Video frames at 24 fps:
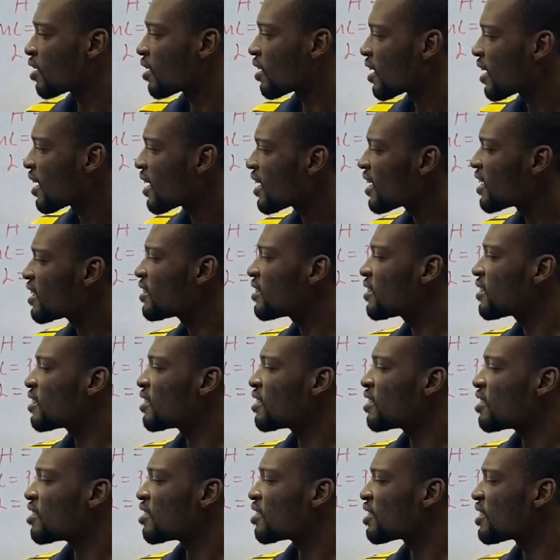And
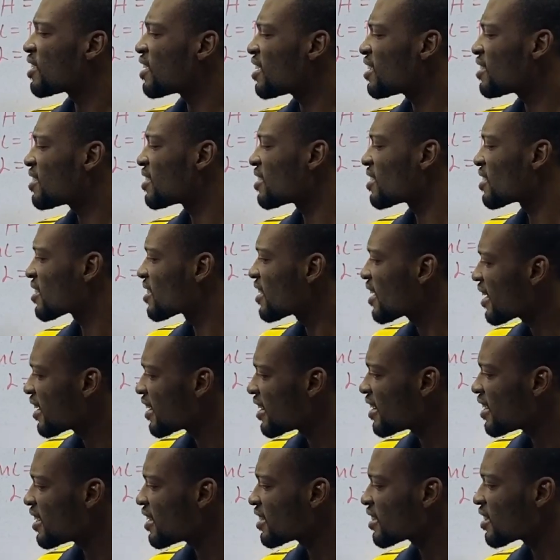change in
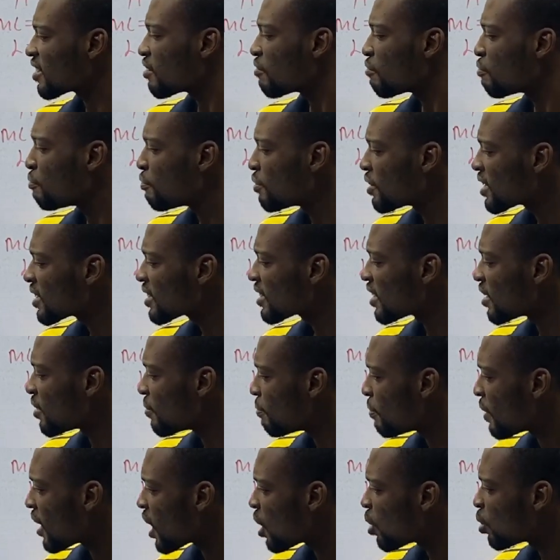state brings
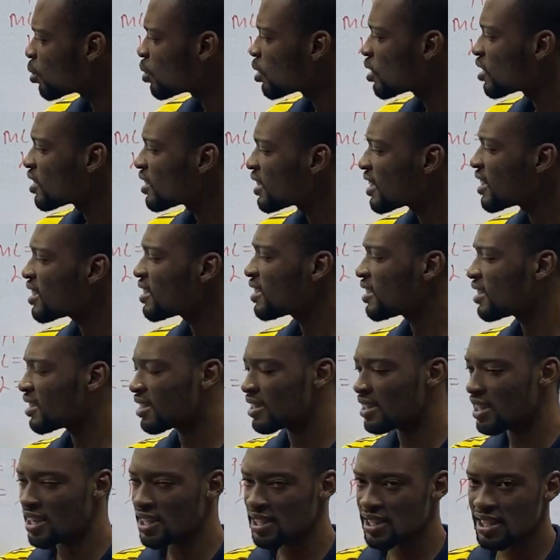about change in
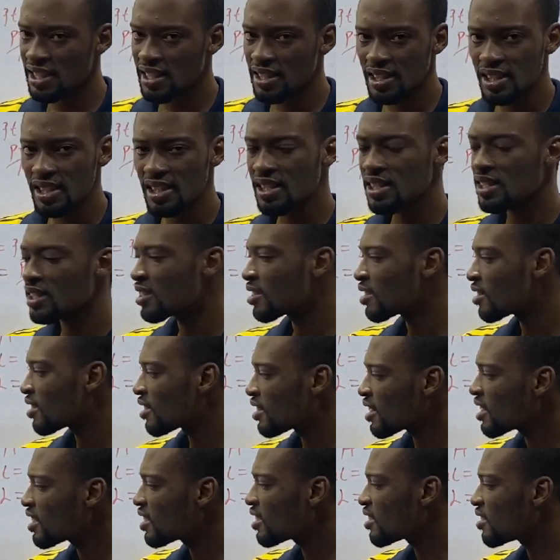density,
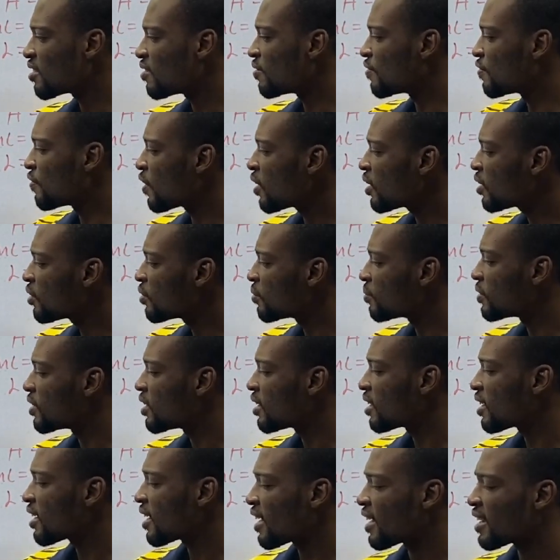change in volume,
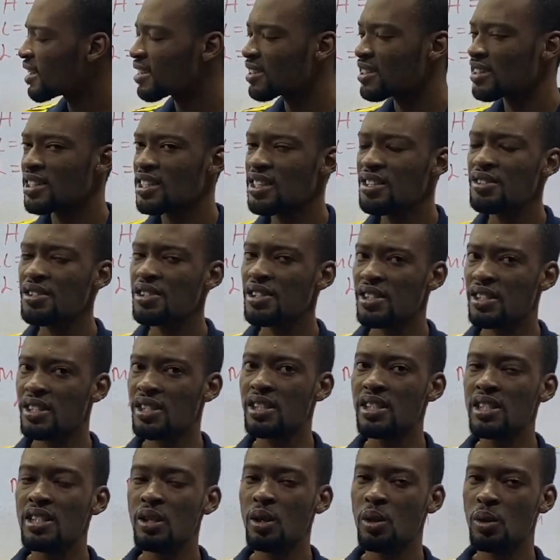and change in
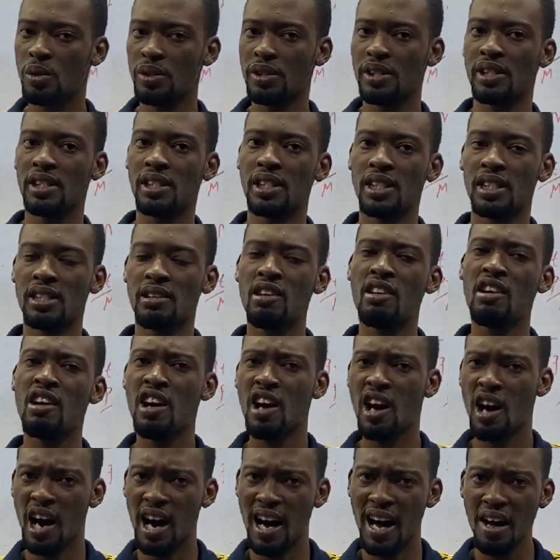heat content.
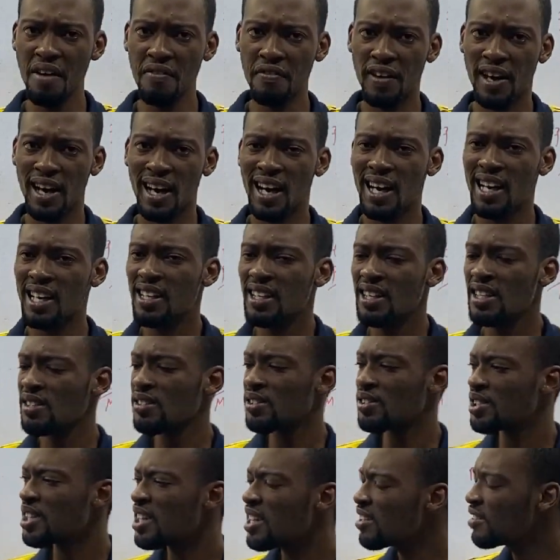However,
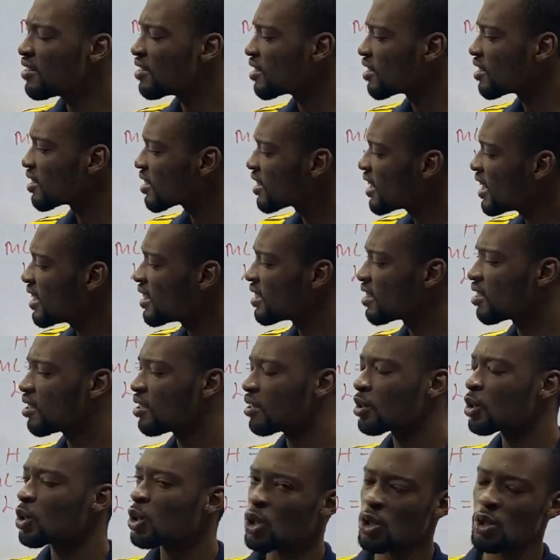change in state
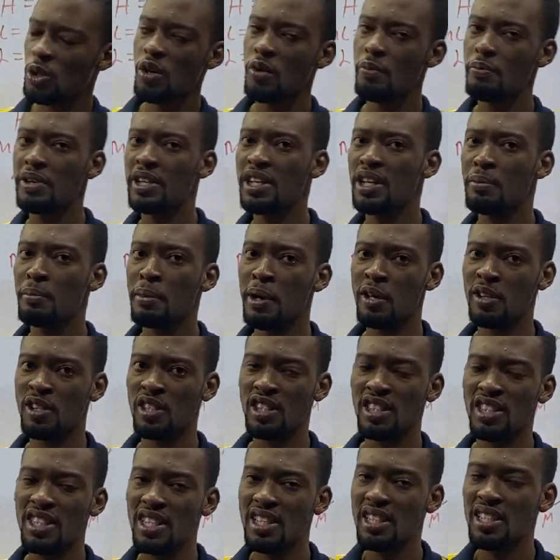does not bring about
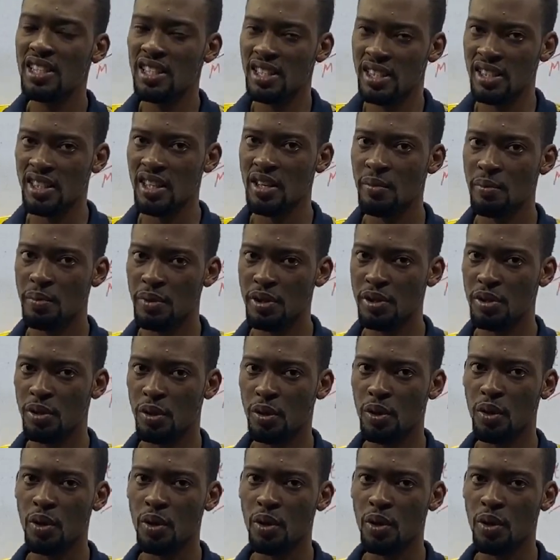change in temperature.